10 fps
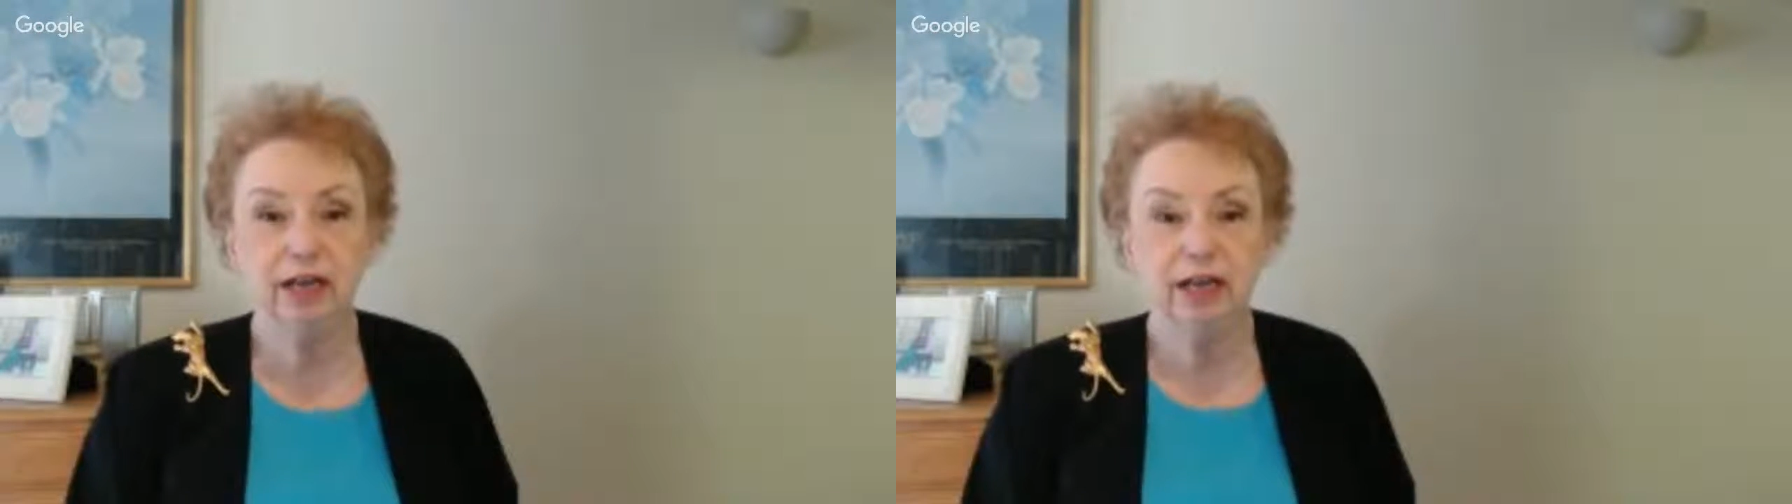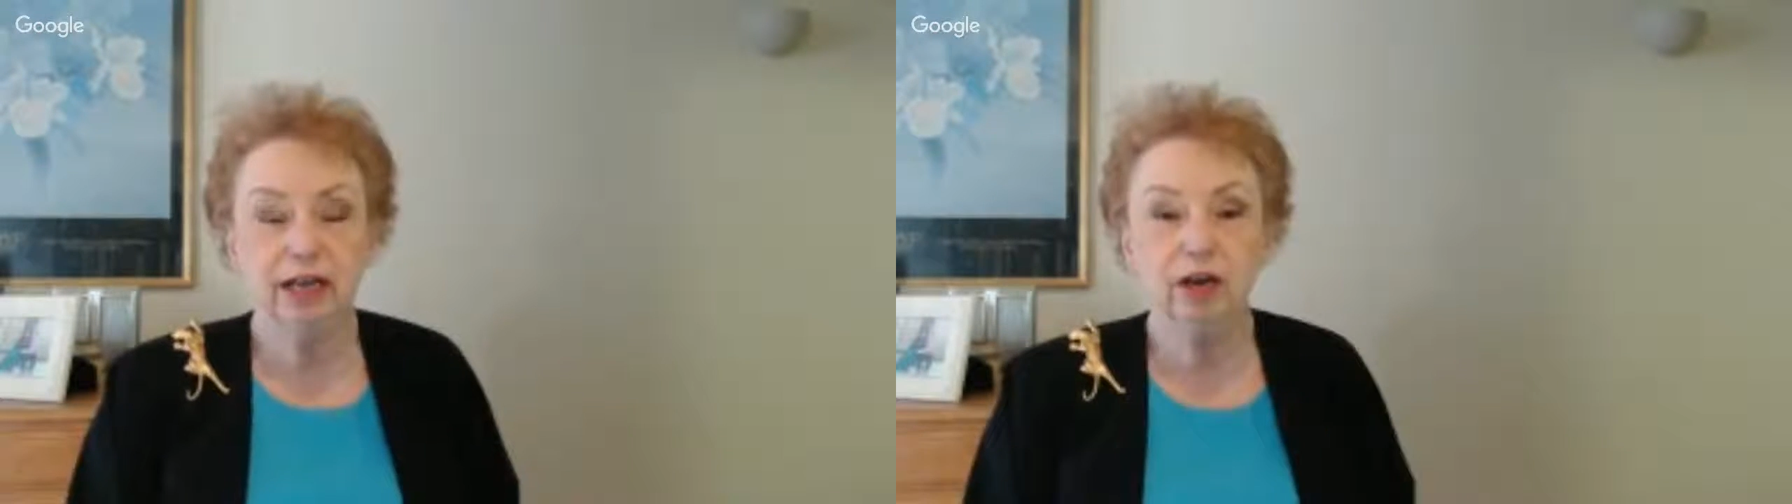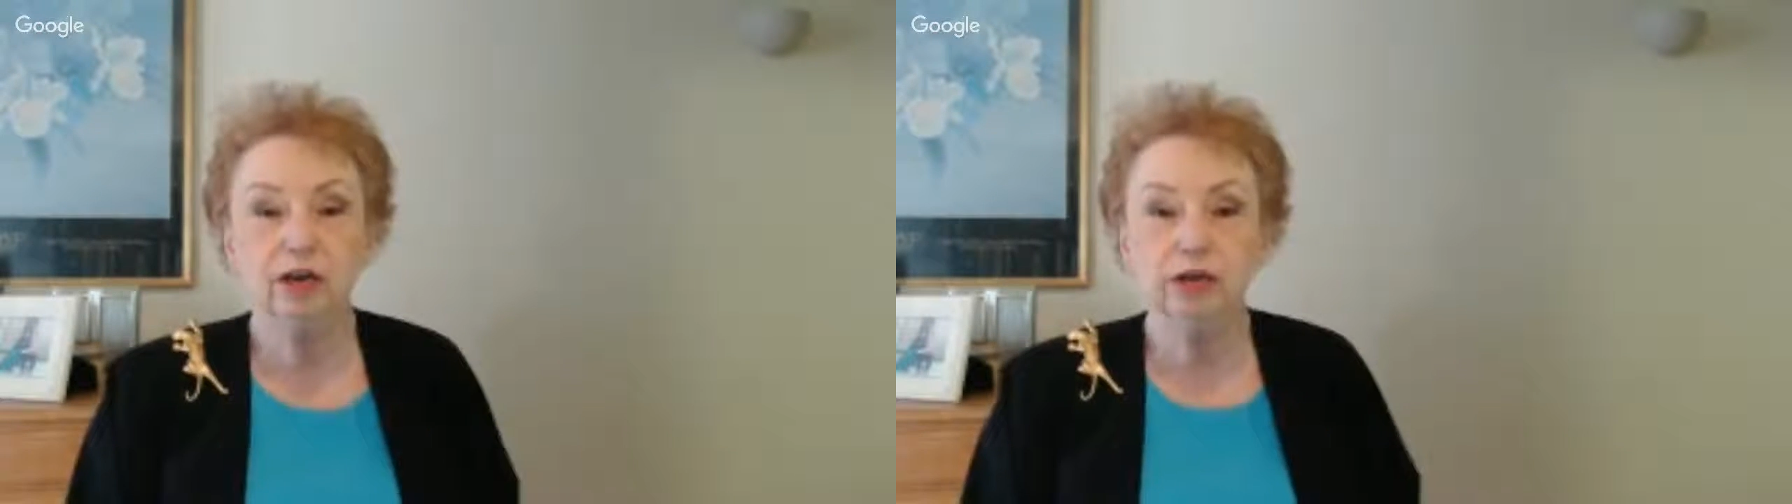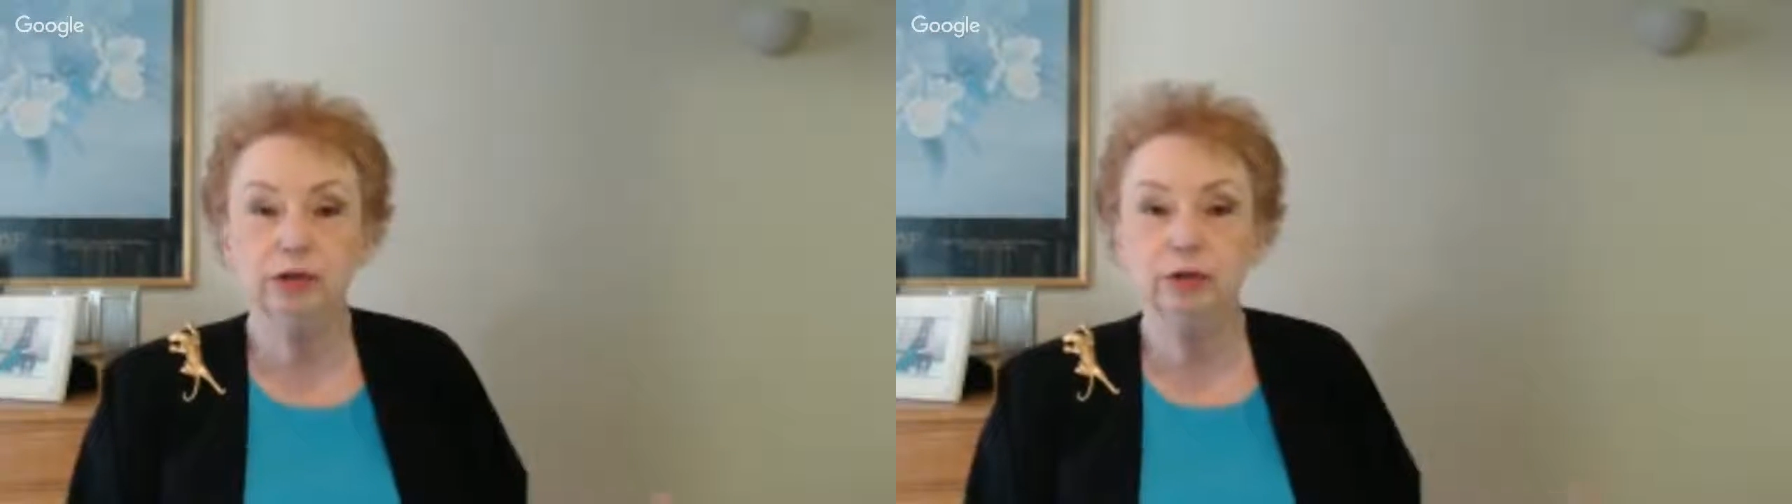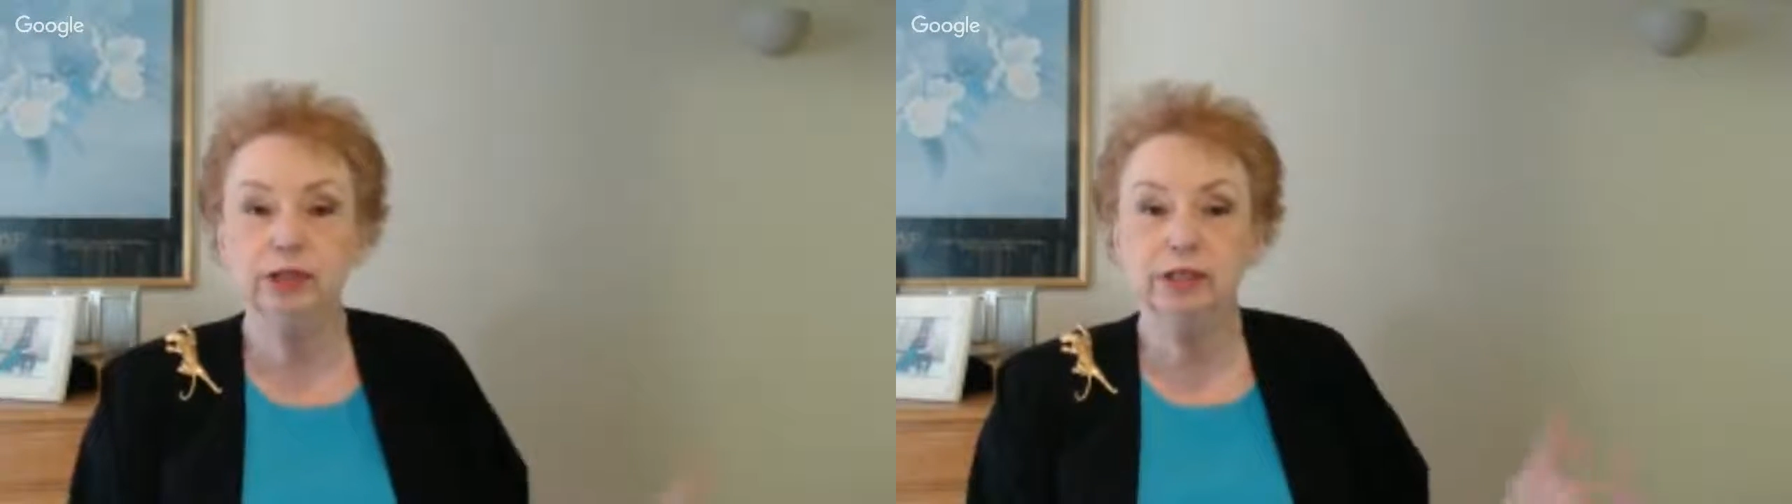and all you're
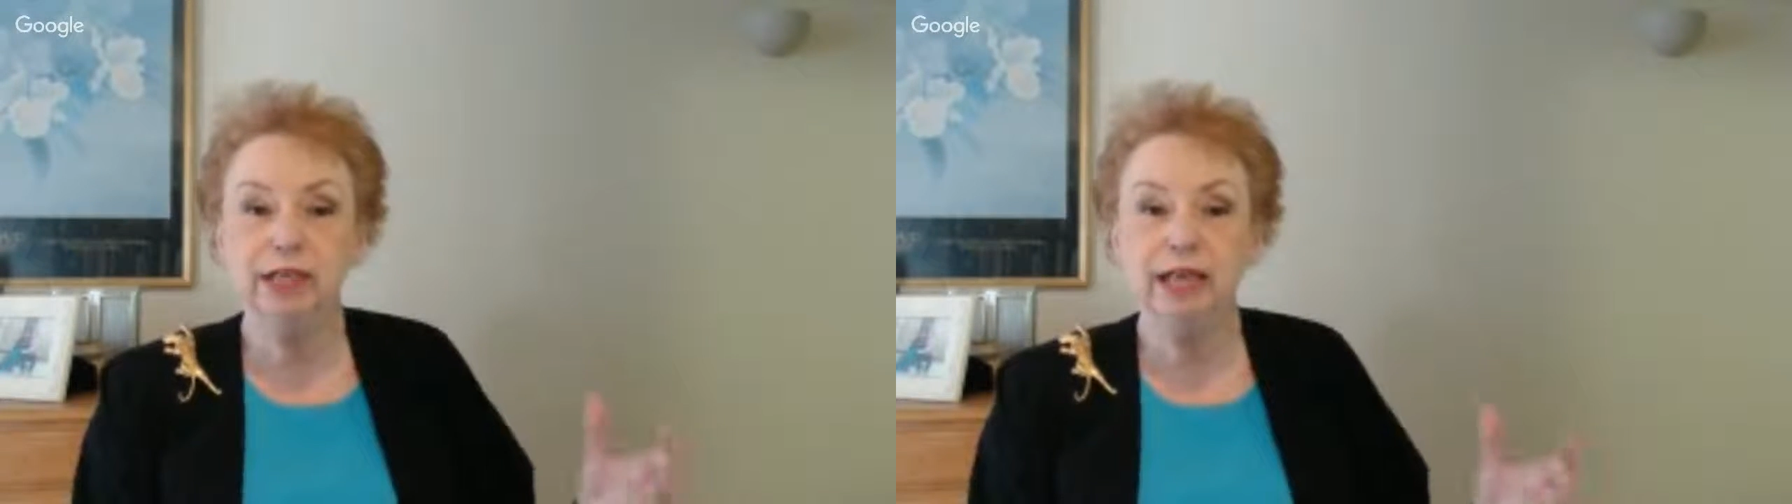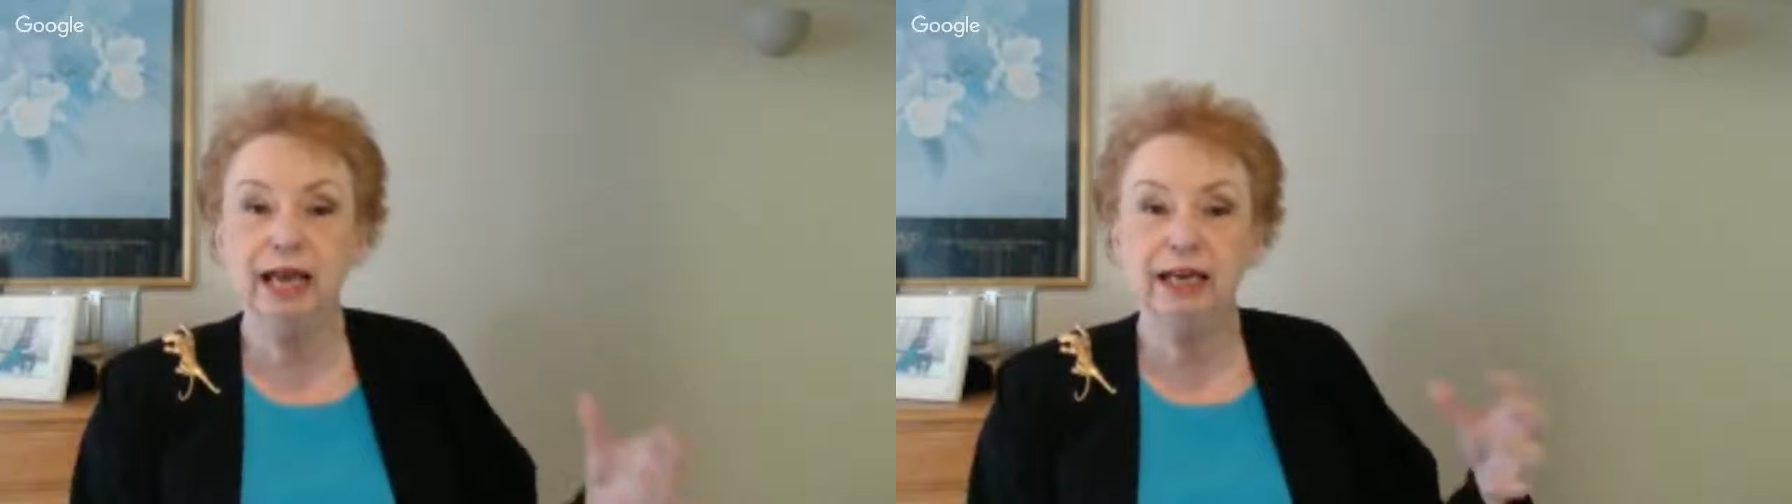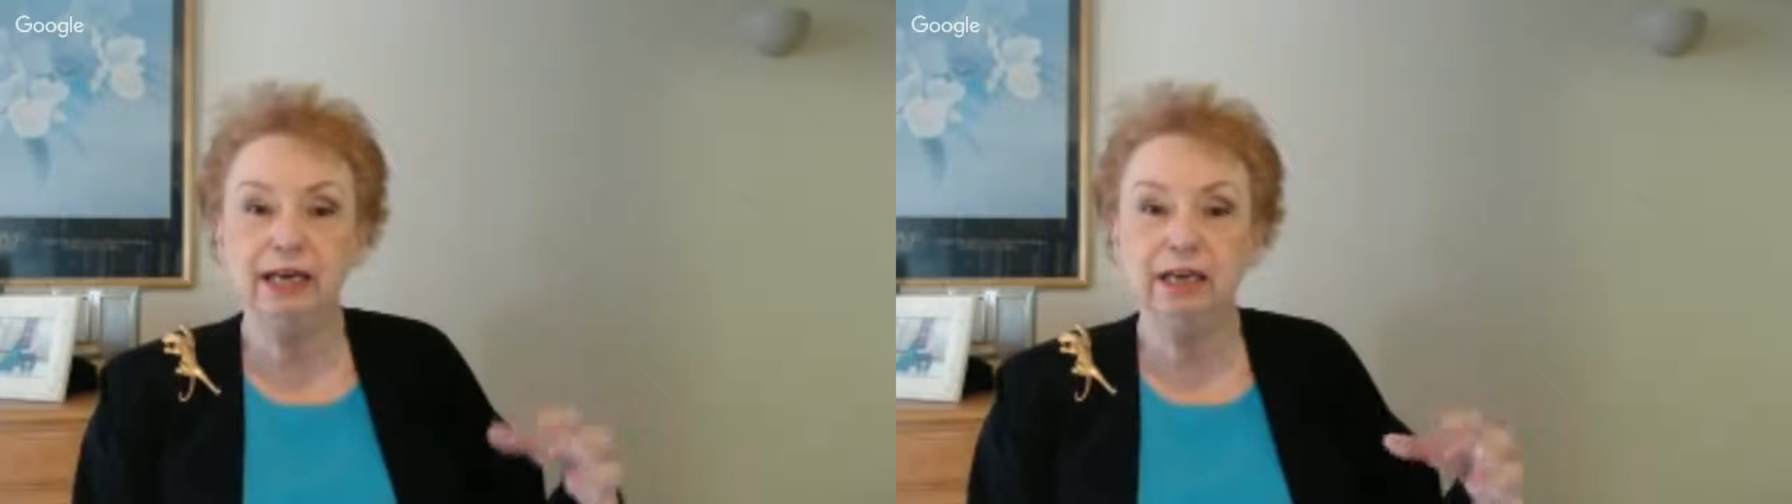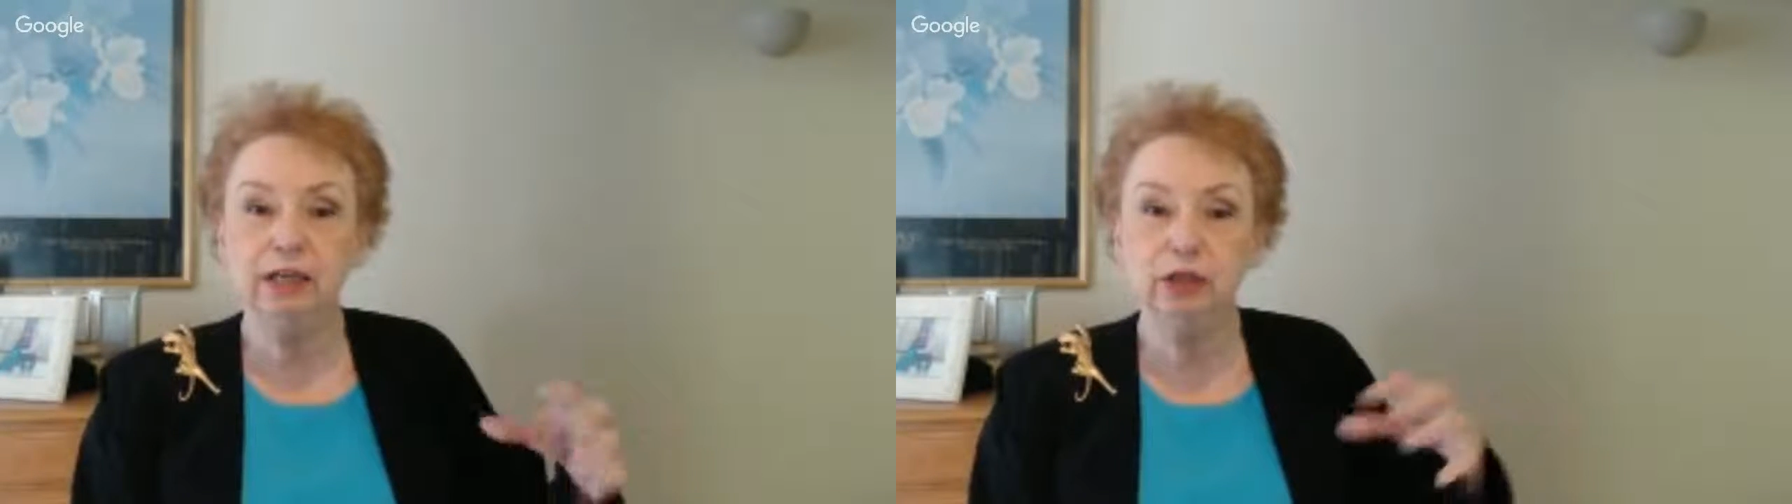doing is adding